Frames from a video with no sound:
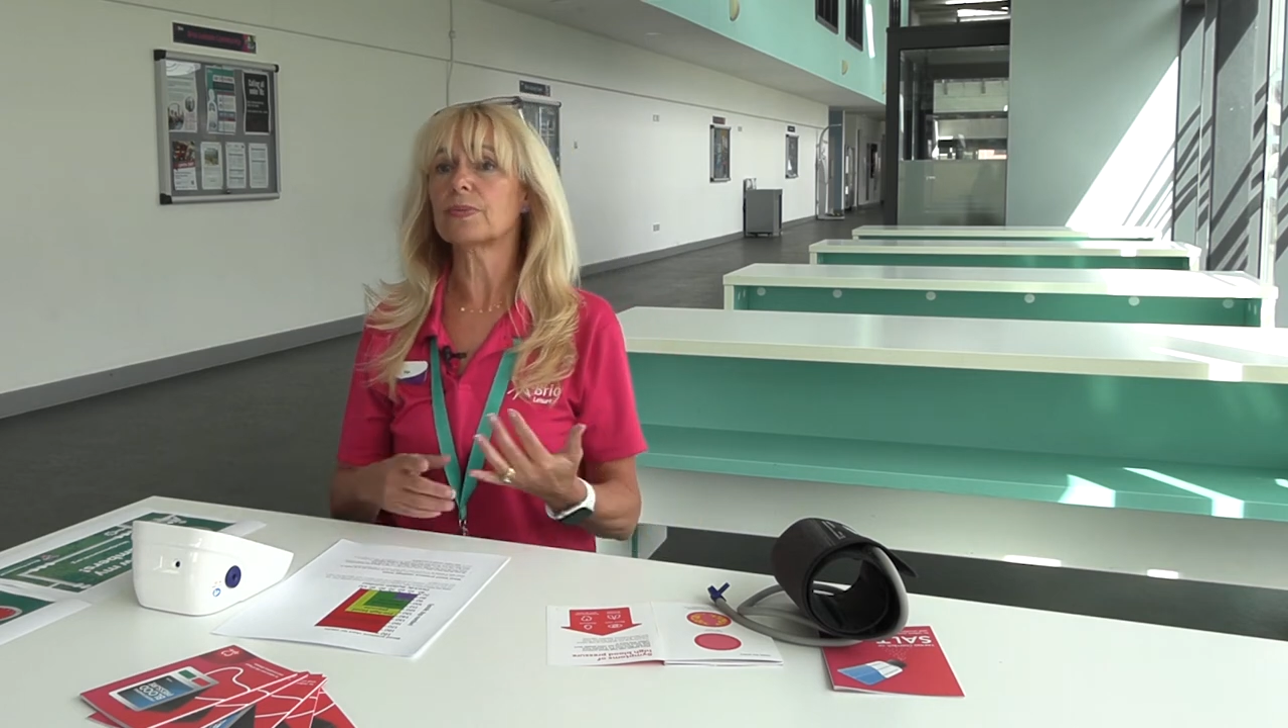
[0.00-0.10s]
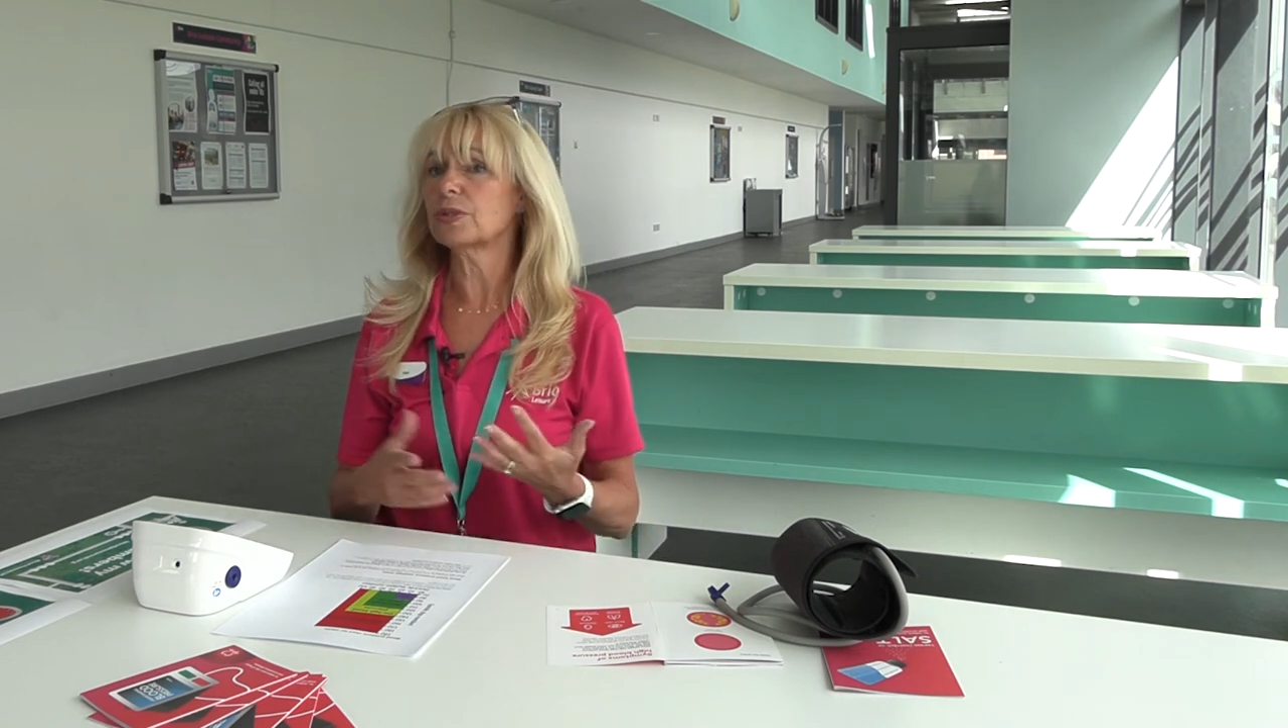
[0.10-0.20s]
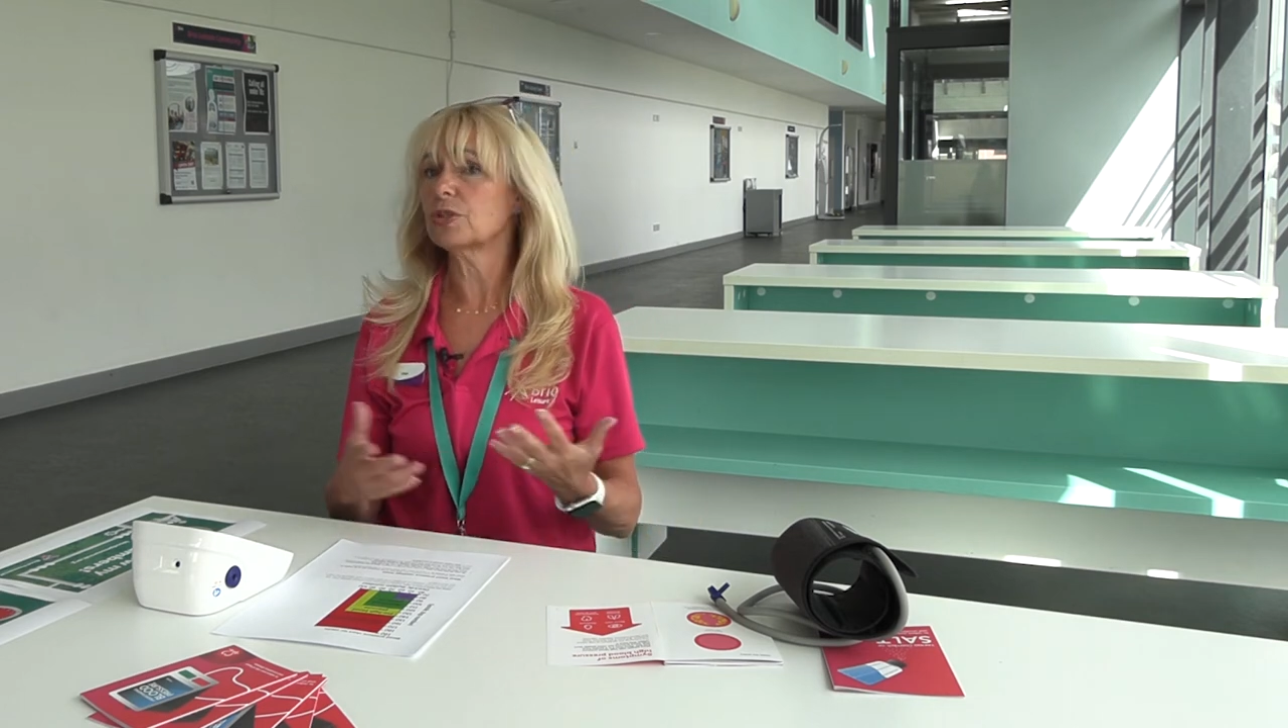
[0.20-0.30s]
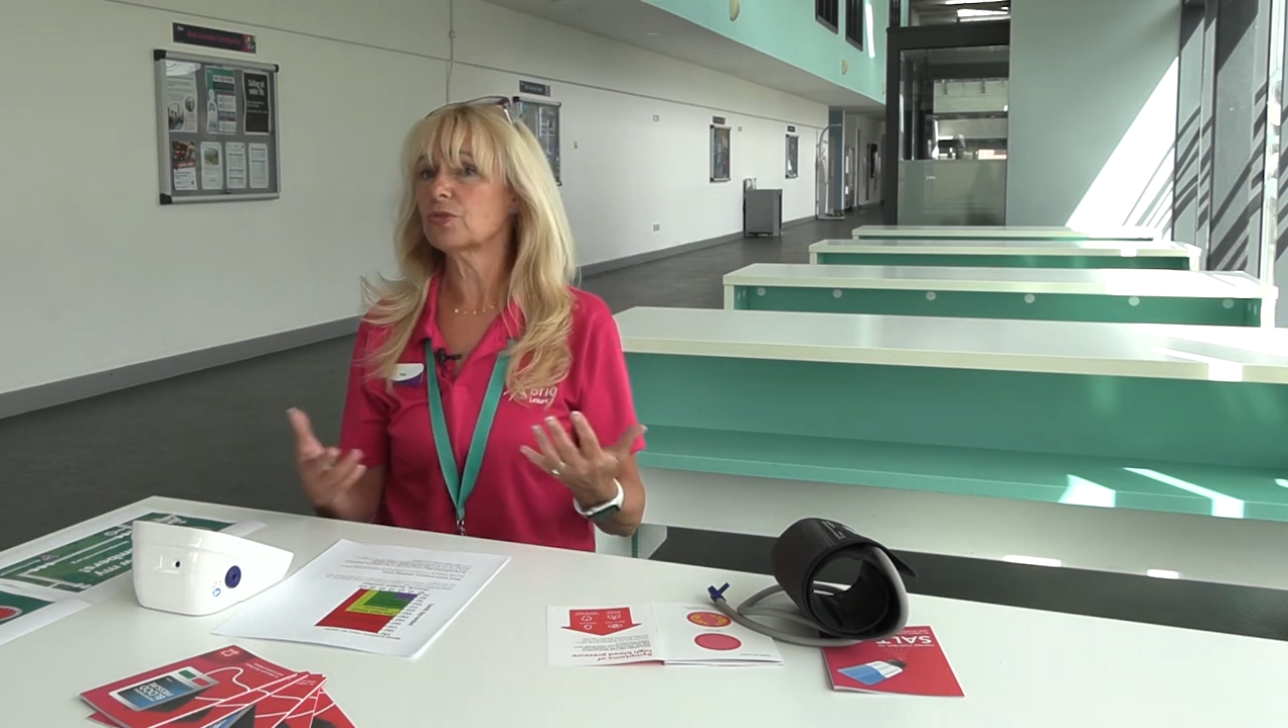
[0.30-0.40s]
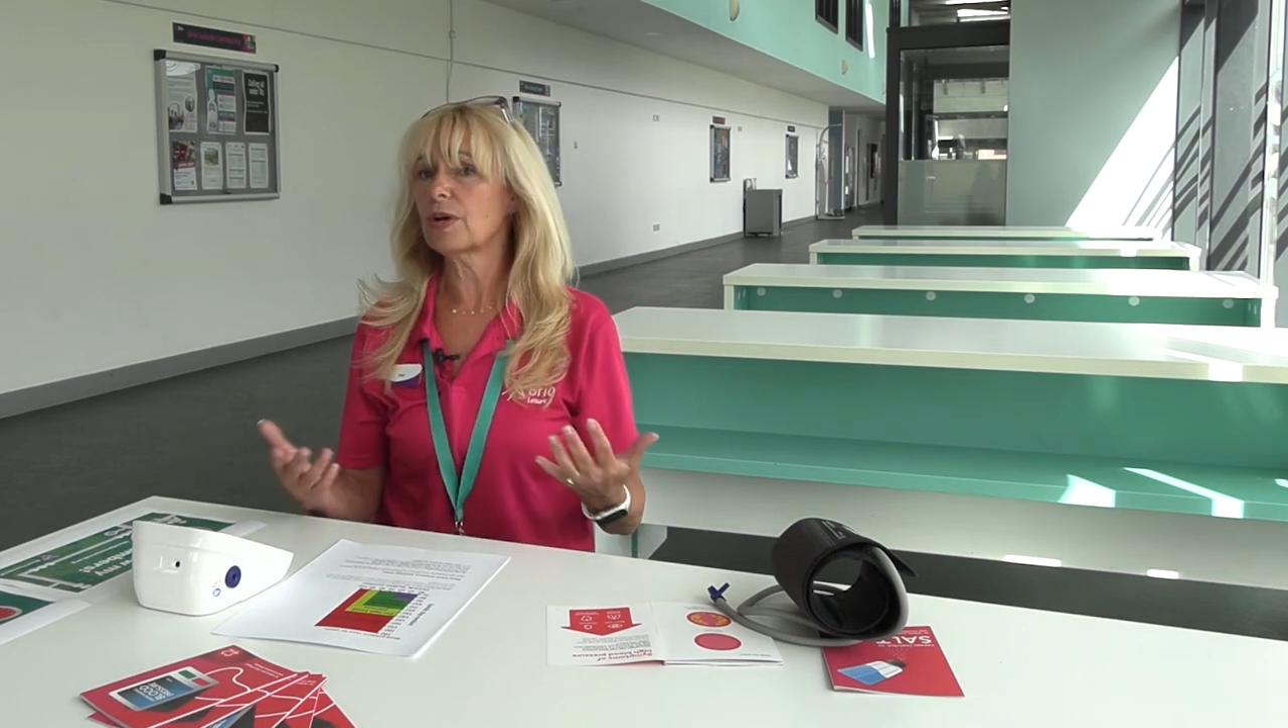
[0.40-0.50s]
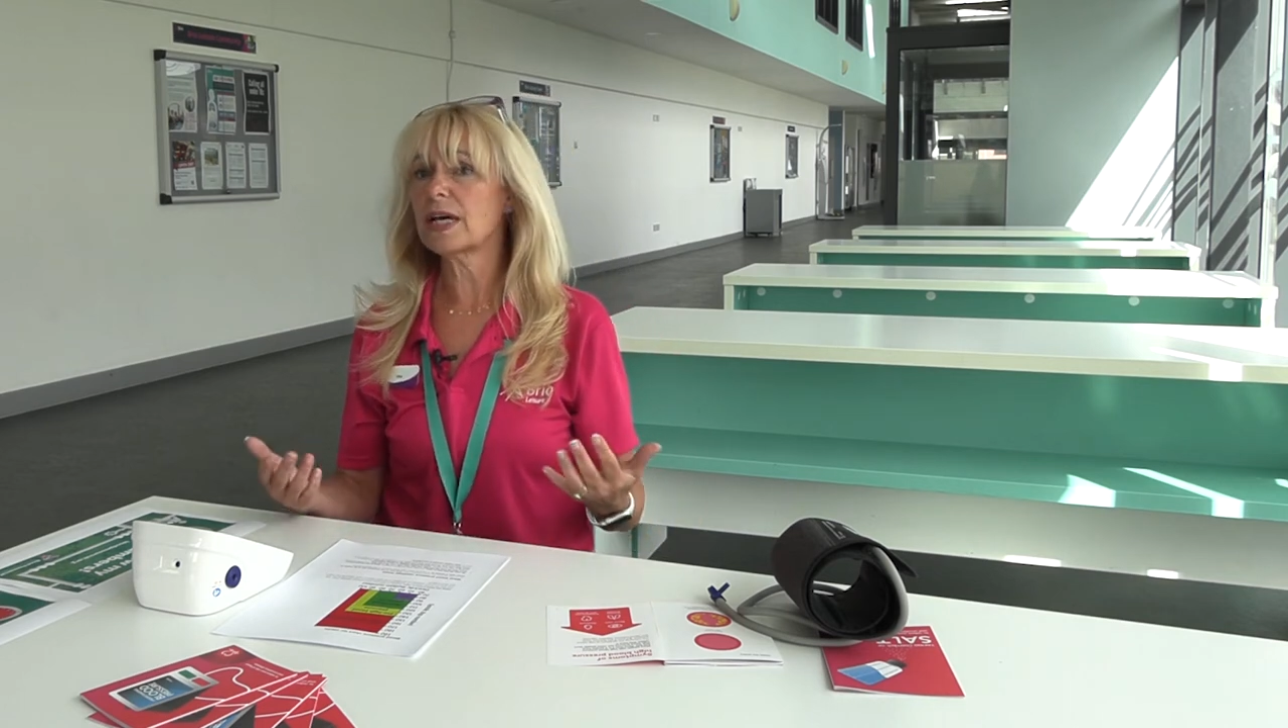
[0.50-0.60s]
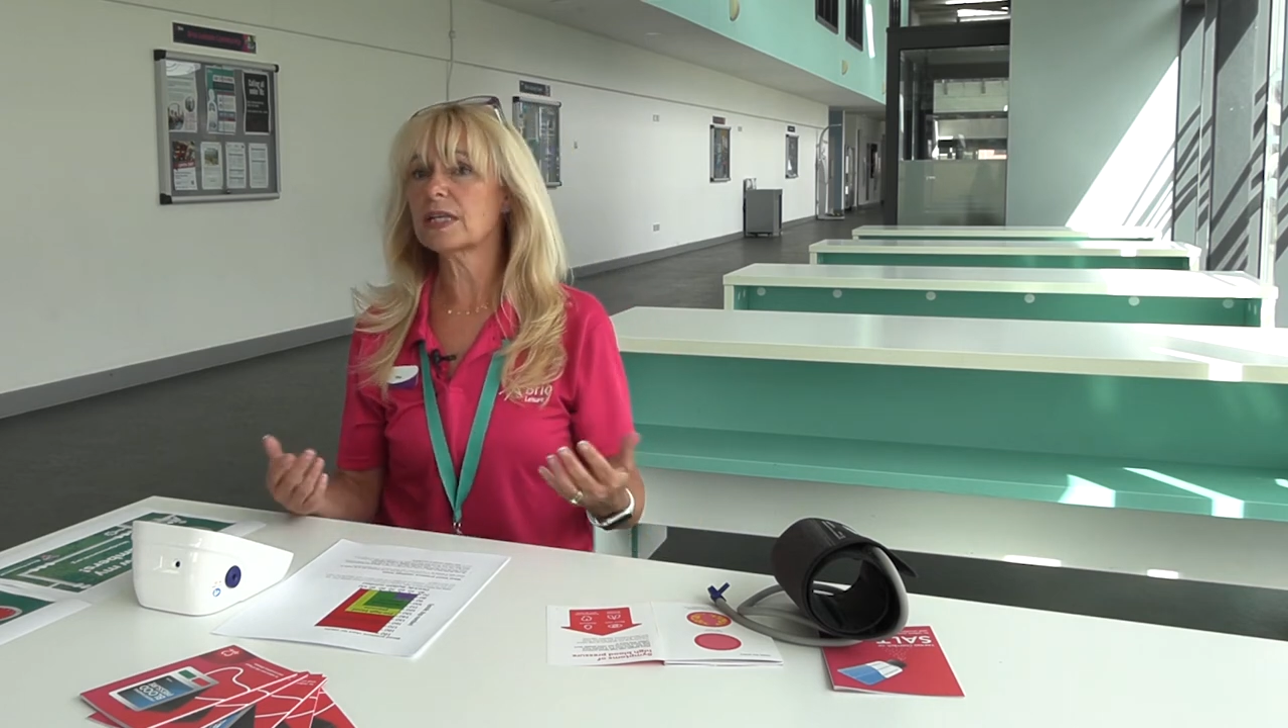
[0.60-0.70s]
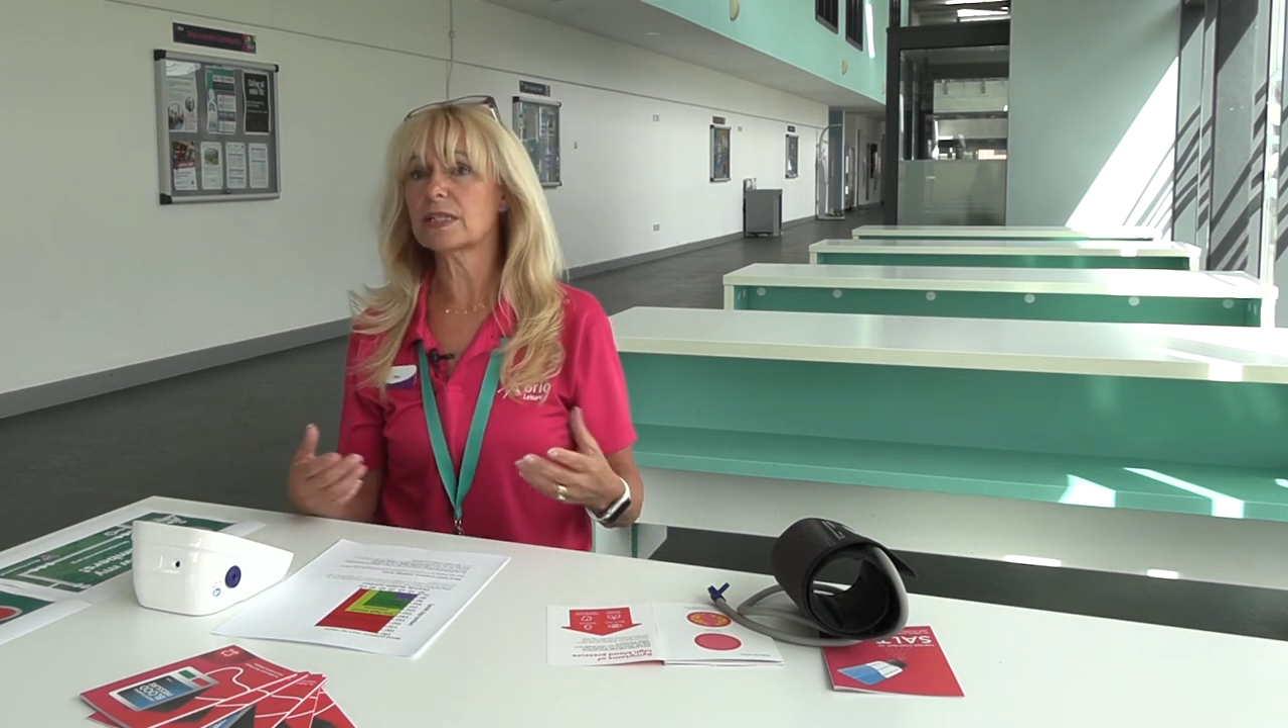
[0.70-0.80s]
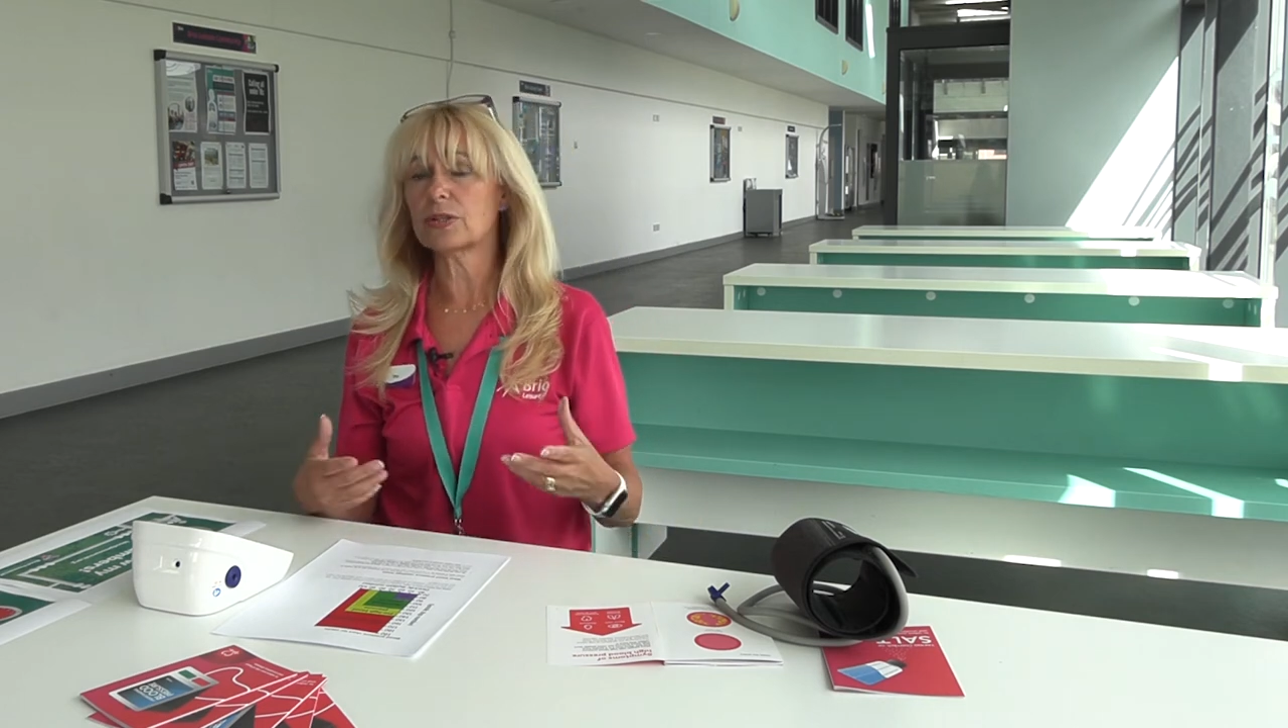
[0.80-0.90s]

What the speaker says: with stress,